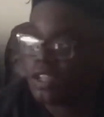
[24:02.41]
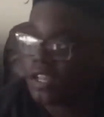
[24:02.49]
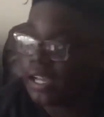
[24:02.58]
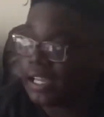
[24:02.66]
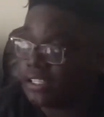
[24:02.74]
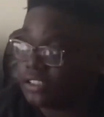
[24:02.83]

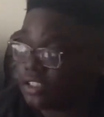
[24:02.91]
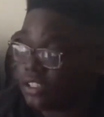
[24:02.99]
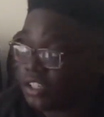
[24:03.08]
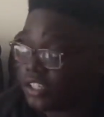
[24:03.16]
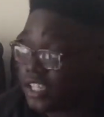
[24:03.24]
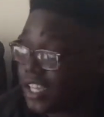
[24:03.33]
And
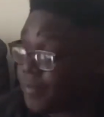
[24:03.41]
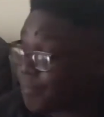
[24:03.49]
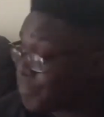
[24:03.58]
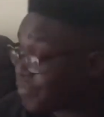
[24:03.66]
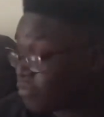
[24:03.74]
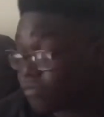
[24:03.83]
yeah,
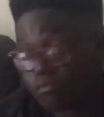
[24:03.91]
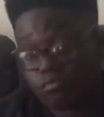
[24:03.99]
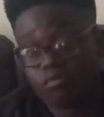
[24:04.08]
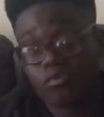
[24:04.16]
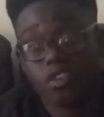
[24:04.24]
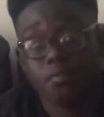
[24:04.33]

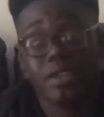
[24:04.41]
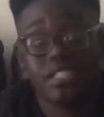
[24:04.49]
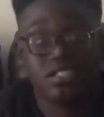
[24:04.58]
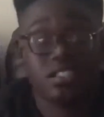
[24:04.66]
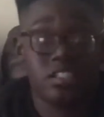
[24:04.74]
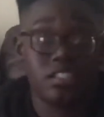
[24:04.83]

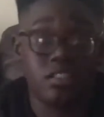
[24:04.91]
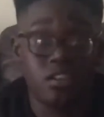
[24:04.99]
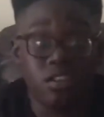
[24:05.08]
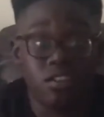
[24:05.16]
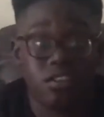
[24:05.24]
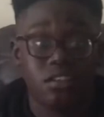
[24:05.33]
basically
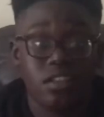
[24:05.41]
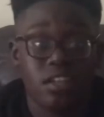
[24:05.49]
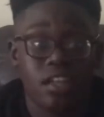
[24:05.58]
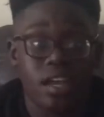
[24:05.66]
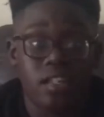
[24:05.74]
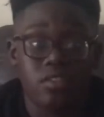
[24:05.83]
the
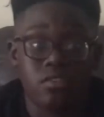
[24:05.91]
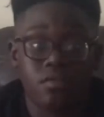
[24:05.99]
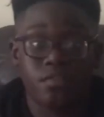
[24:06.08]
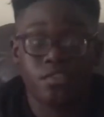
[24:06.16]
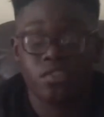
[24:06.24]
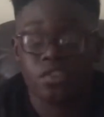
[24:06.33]
end of the
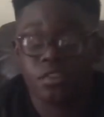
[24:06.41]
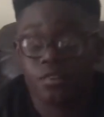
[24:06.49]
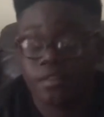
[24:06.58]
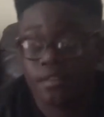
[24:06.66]
video,